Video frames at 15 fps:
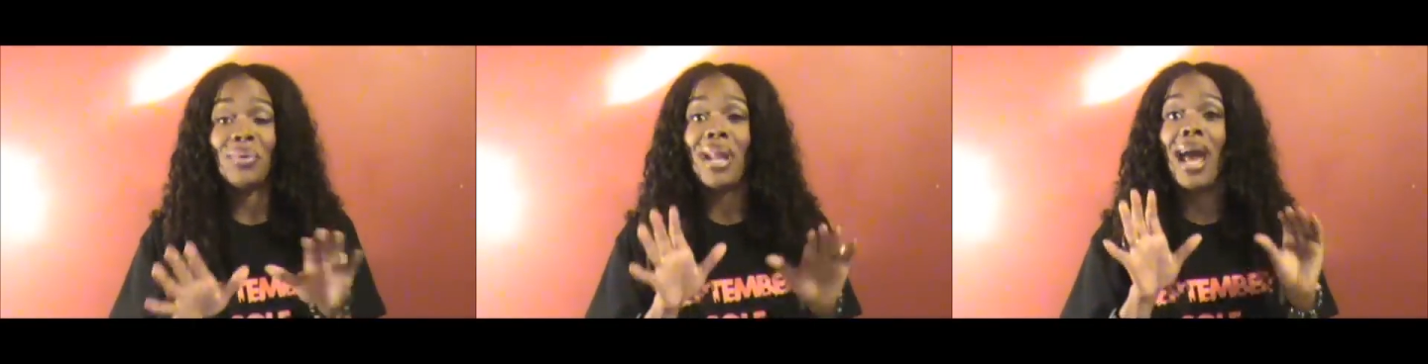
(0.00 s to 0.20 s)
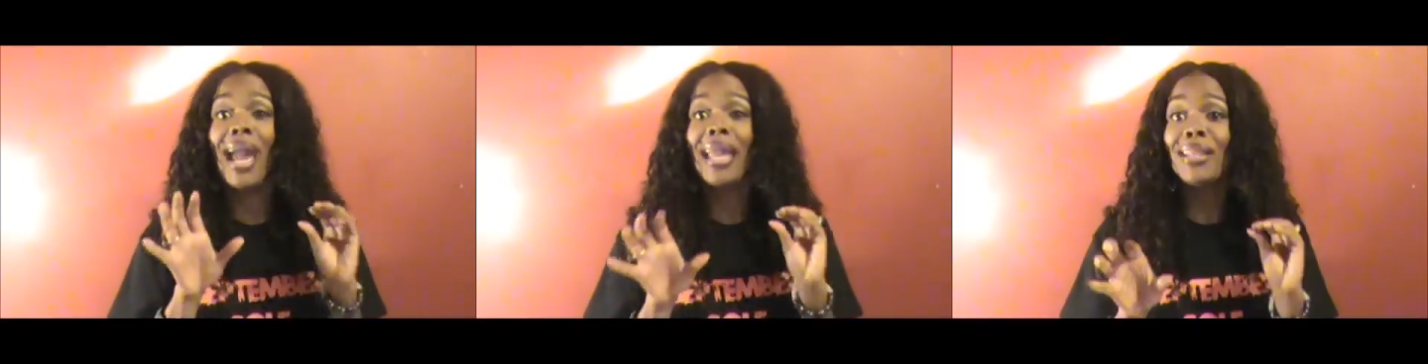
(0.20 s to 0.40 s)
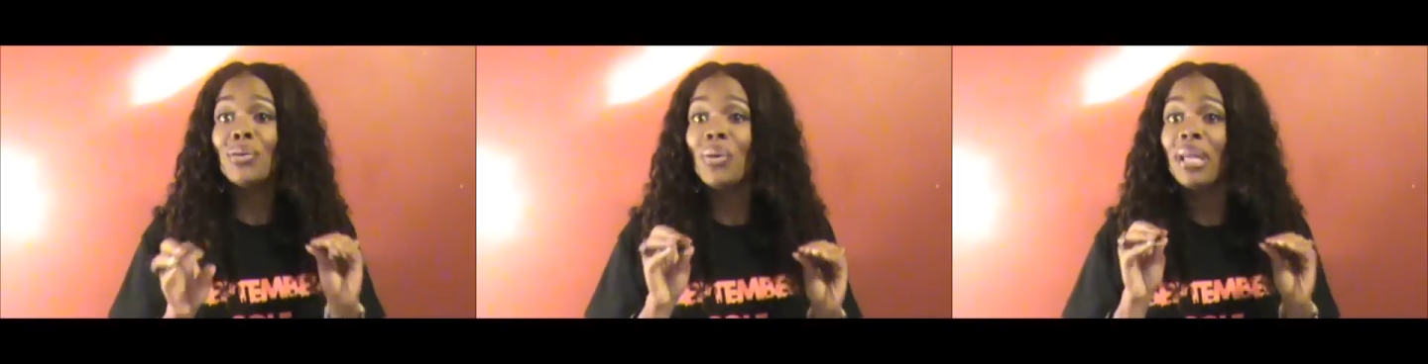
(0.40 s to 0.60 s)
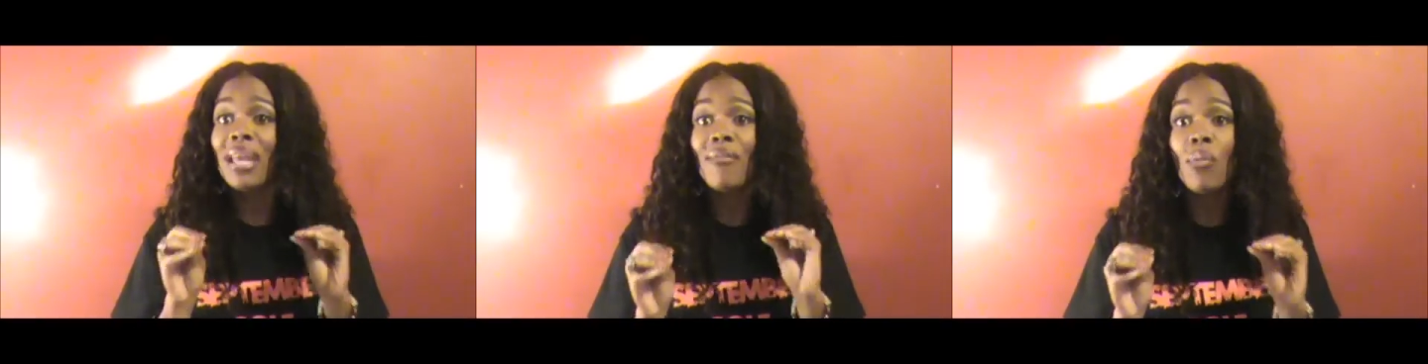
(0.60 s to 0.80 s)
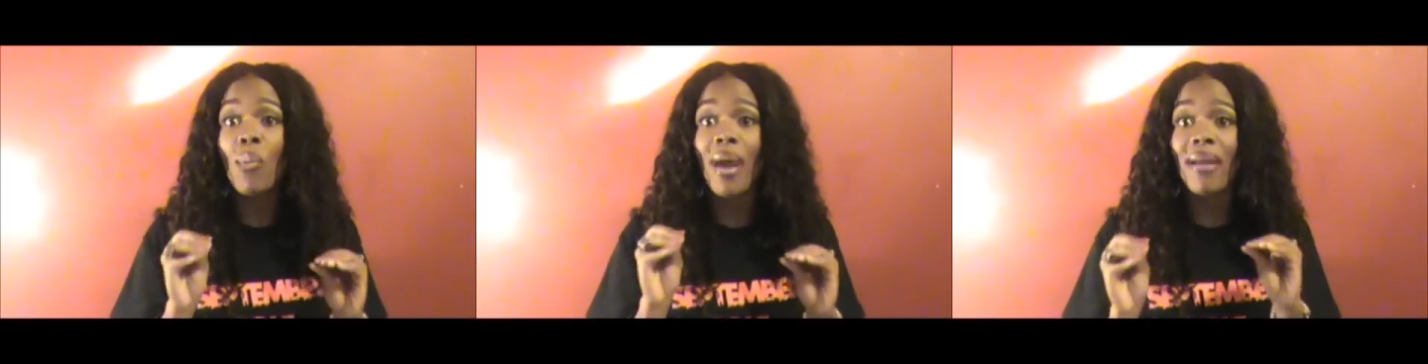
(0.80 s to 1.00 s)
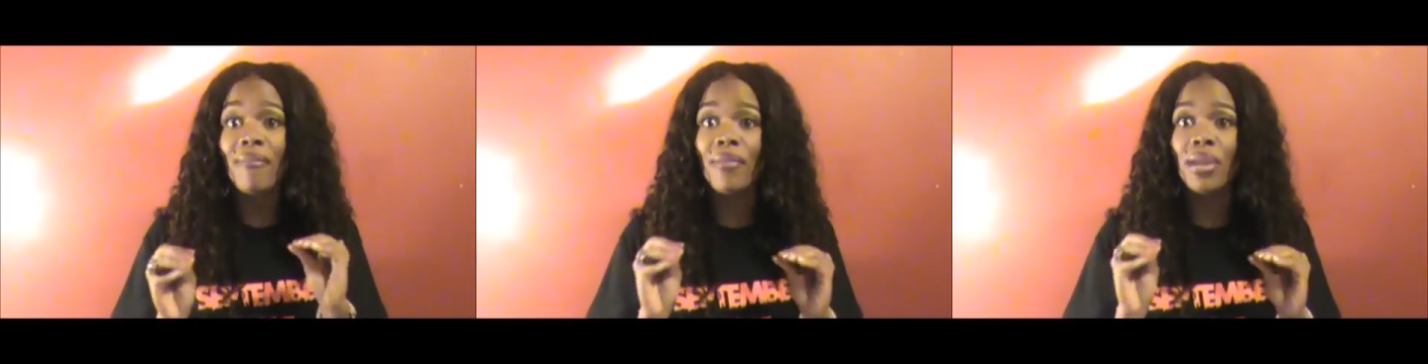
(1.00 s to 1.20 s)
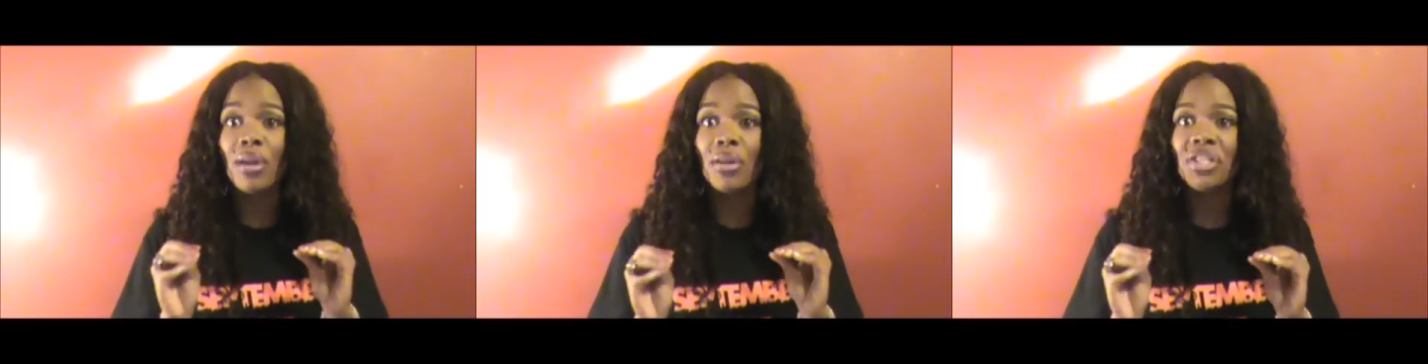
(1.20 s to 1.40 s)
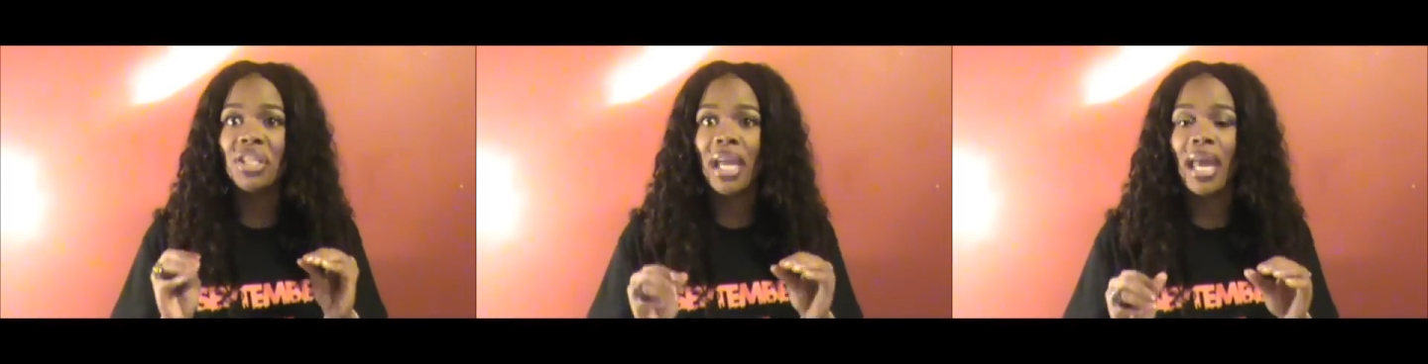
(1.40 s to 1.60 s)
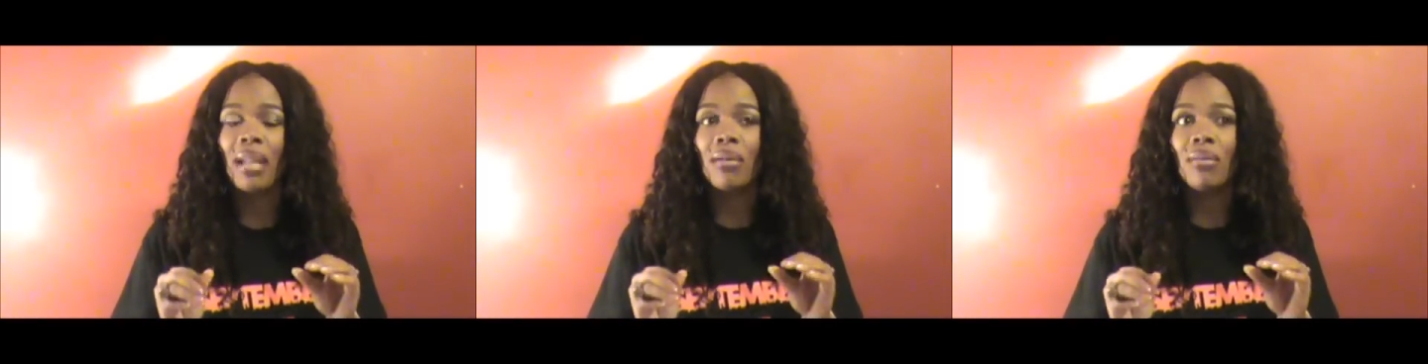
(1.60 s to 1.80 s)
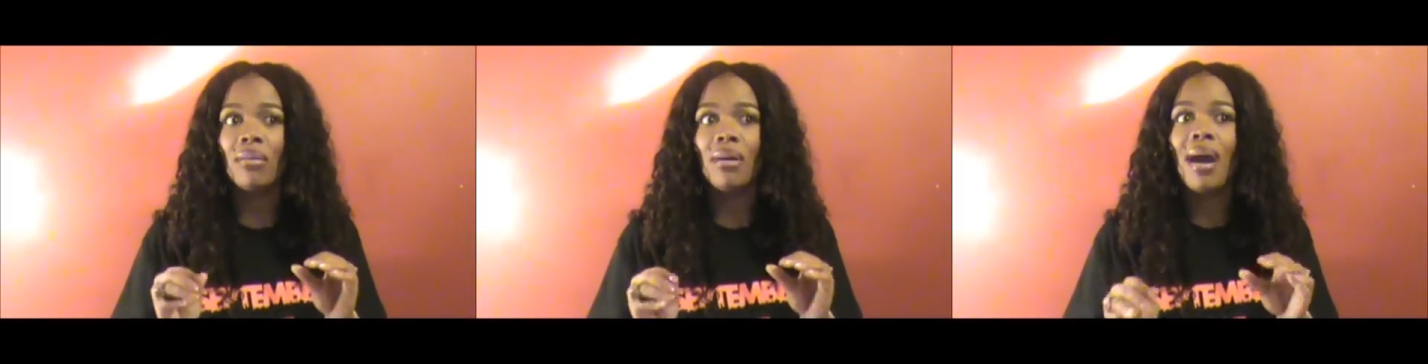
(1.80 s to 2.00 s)
when I do a giveaway for your
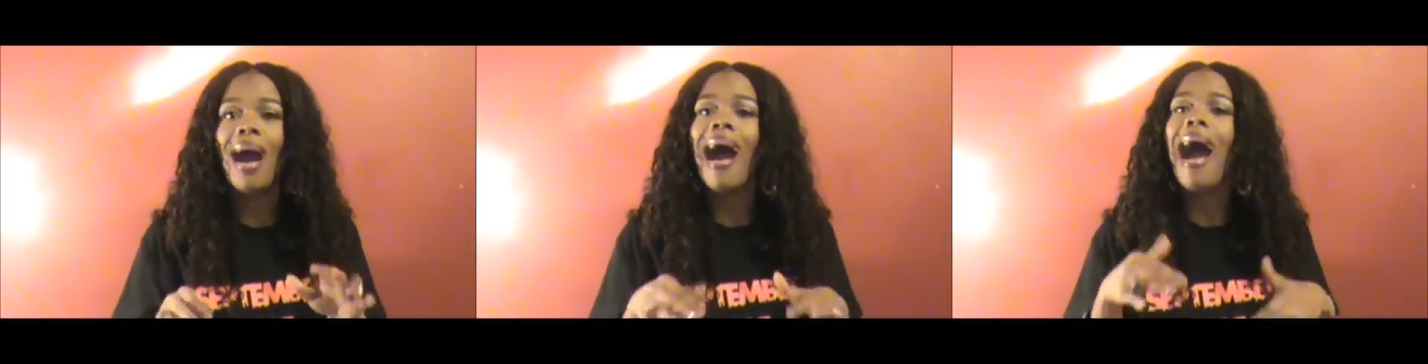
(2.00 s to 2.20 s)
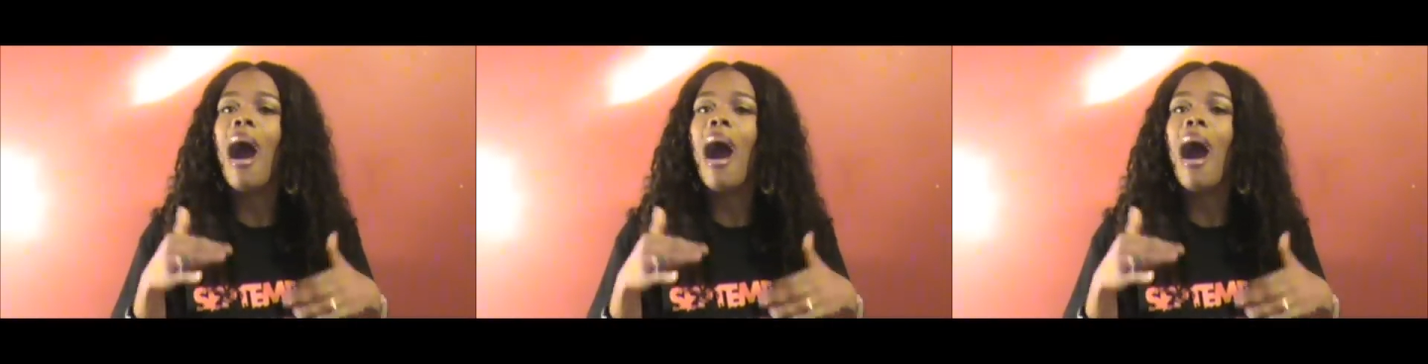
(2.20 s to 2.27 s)
channel,